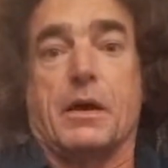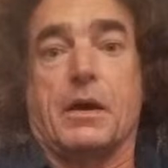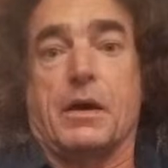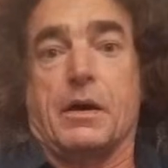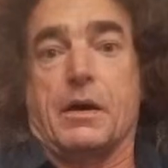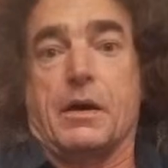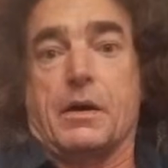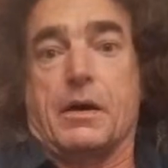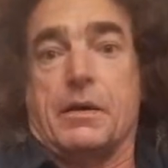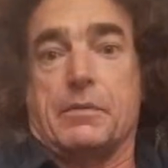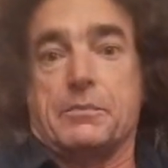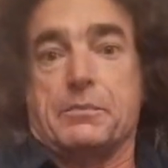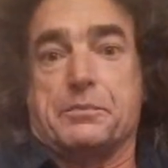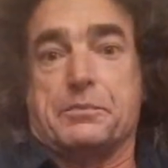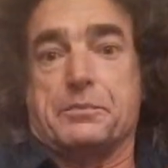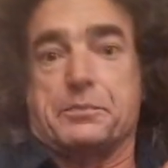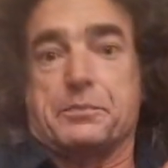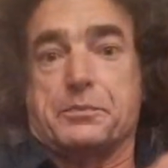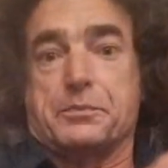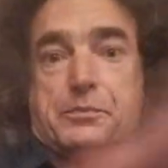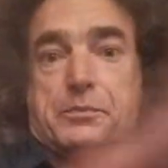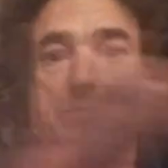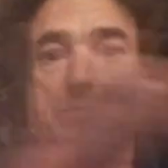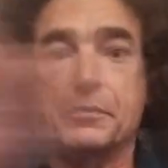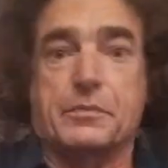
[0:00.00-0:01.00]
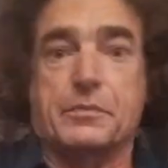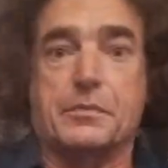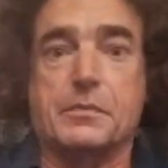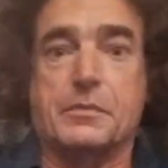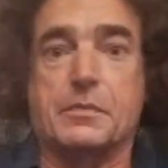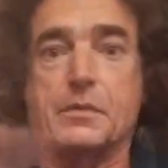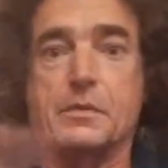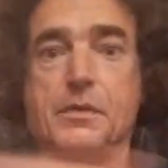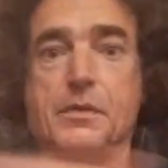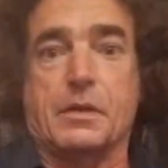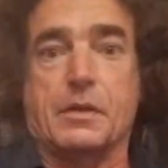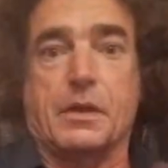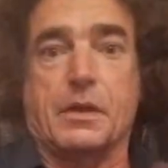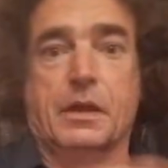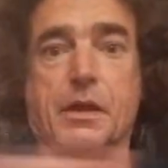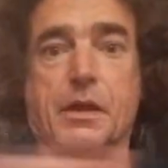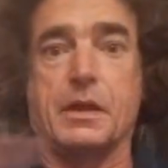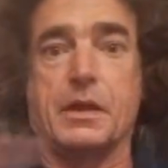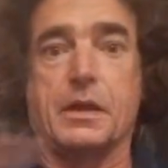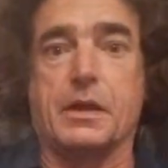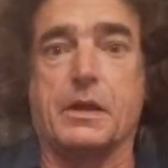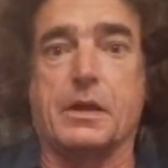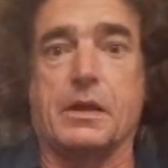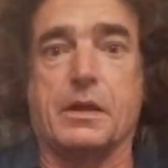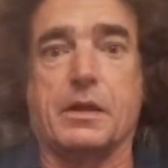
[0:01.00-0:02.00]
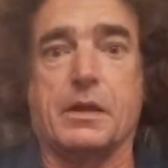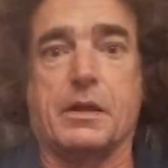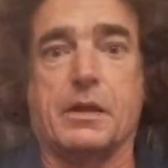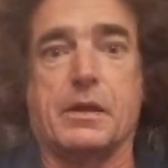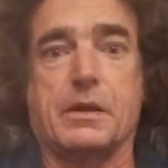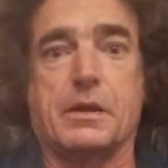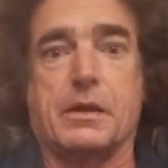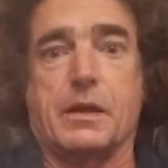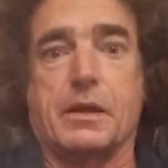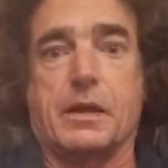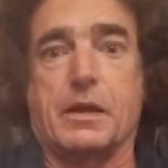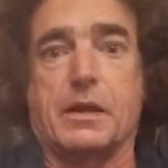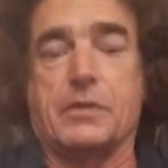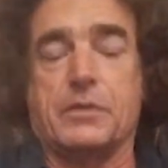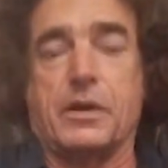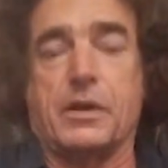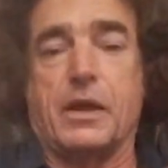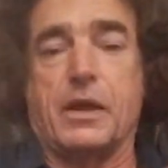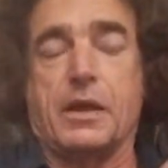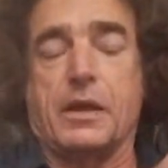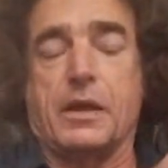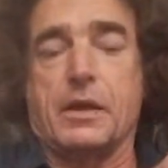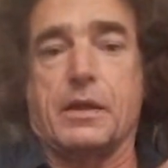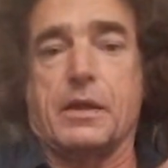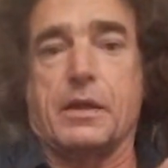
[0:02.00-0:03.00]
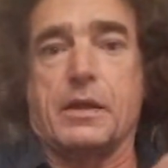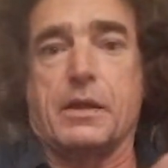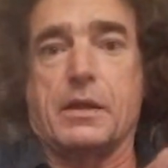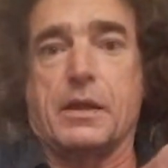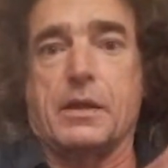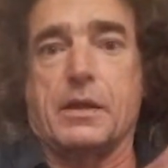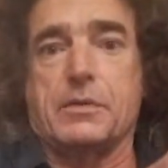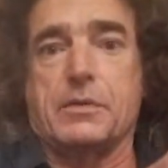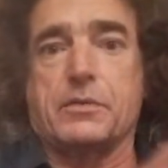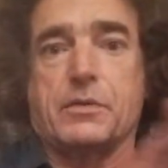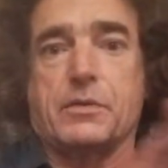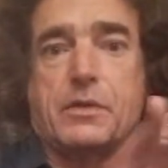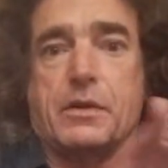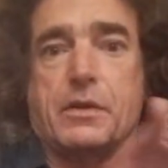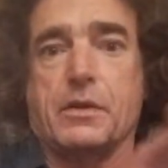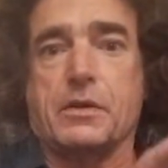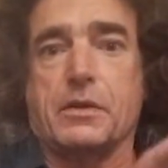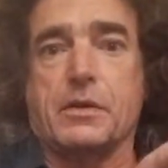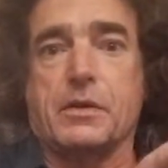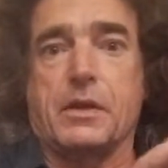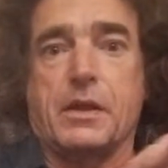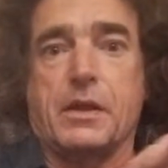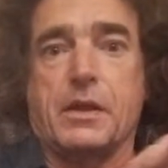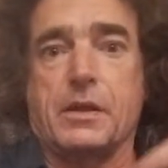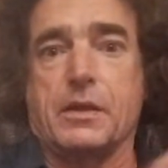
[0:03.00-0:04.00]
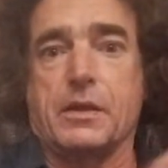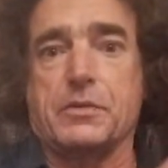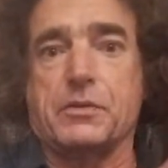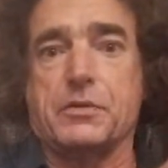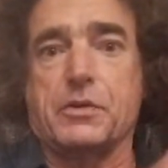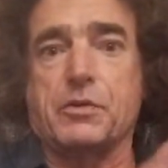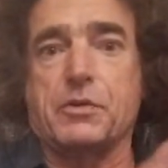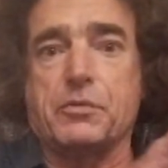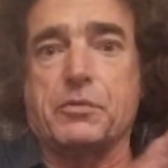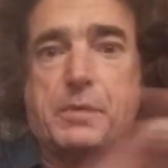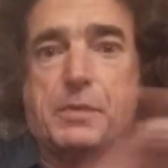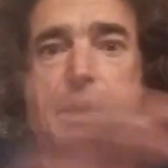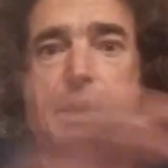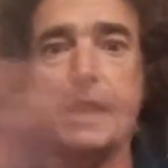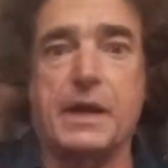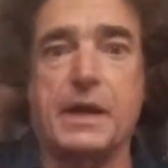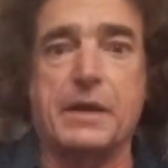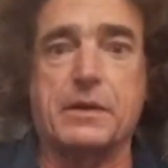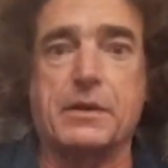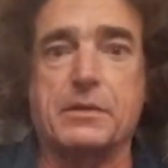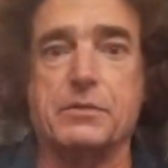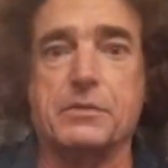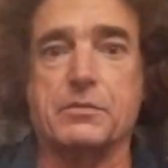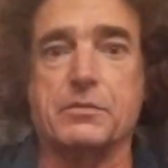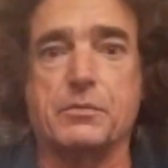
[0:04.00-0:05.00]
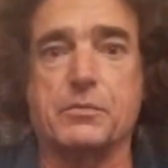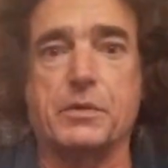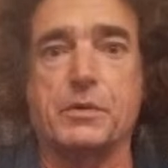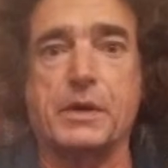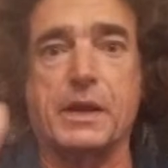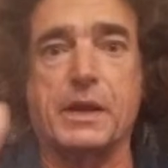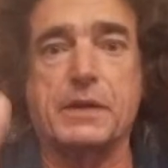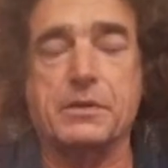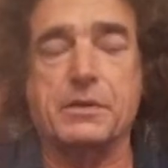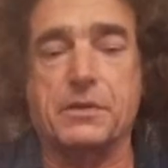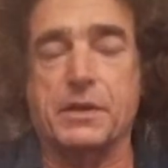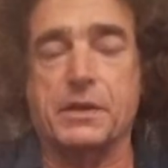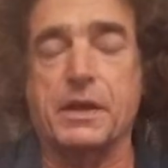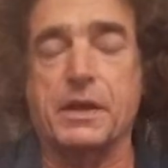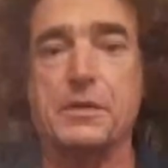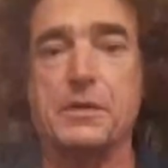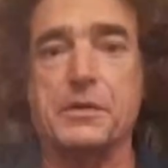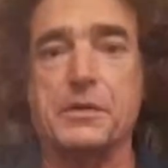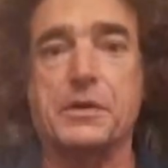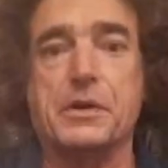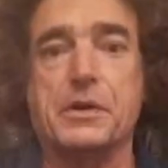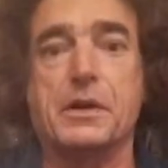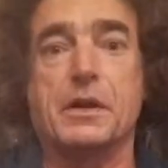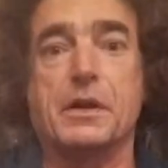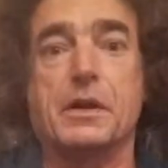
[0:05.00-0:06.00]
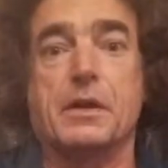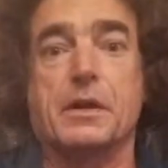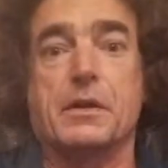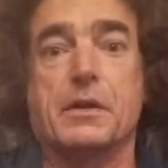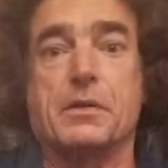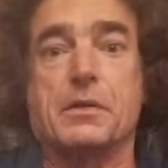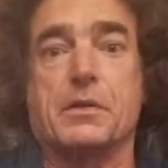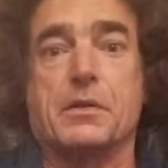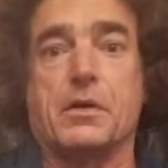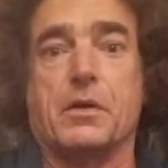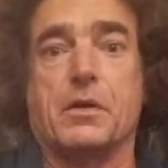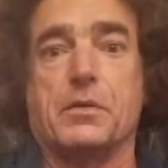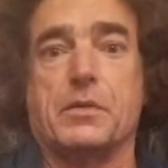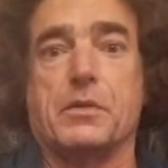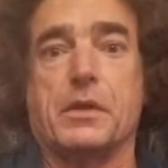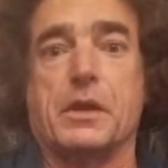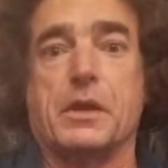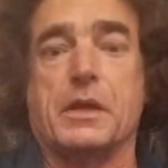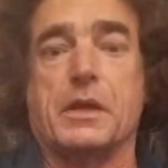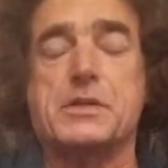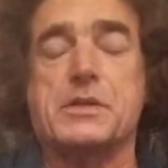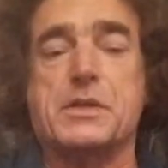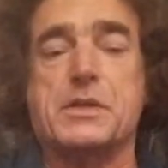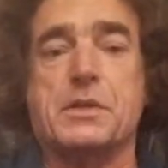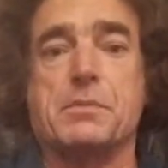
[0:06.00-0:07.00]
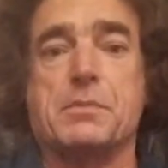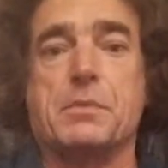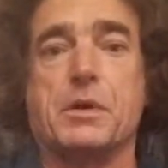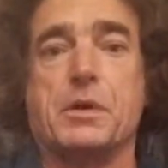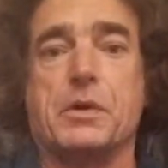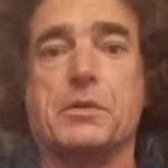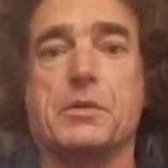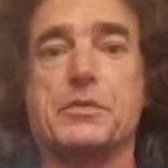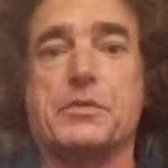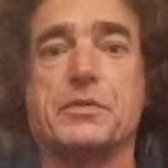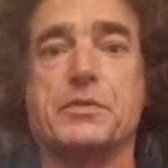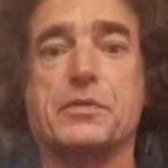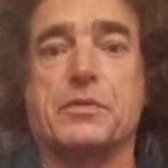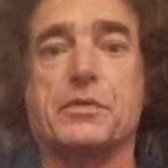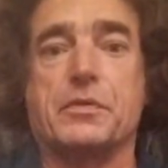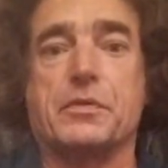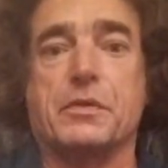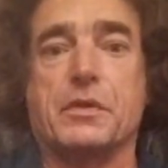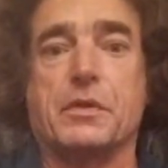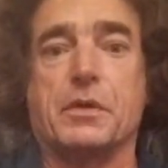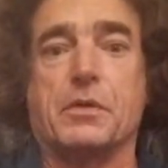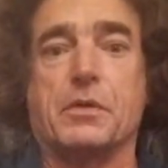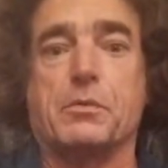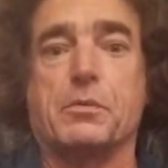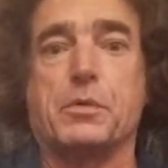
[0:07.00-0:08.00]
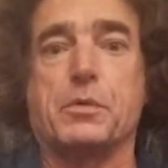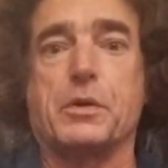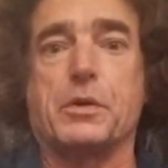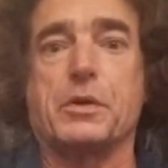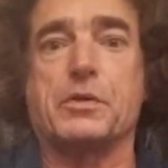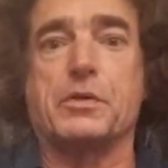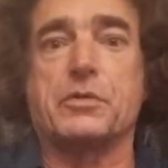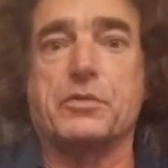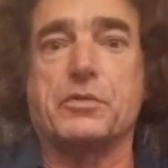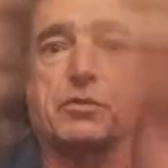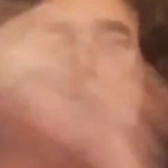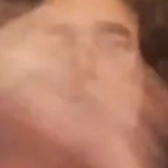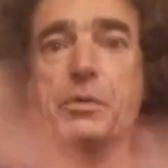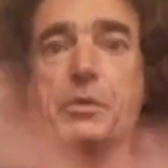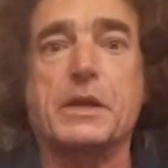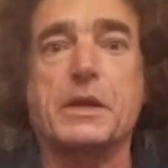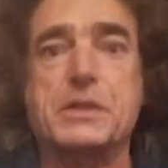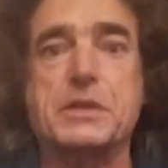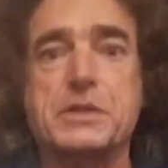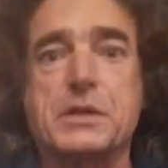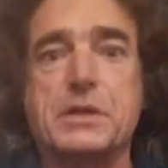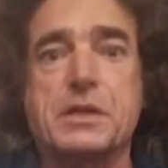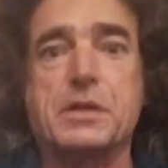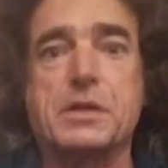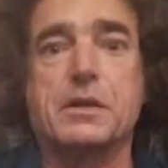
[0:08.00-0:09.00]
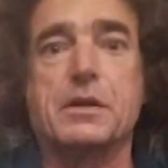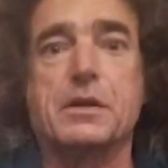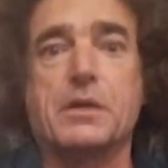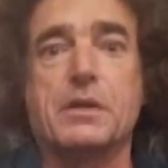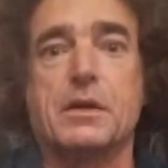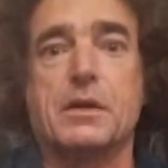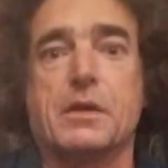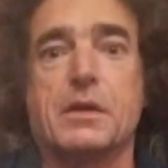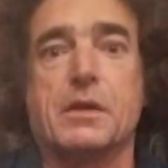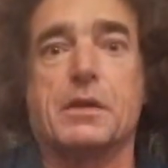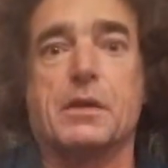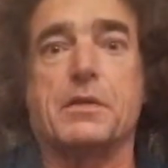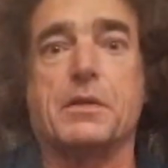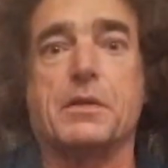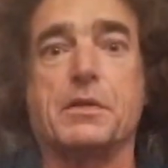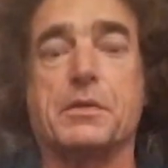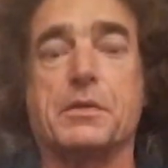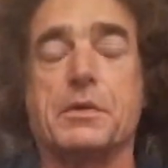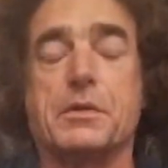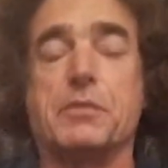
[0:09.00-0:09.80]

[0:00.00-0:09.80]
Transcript: And as you go from one A to the other, each of the modes were switched. The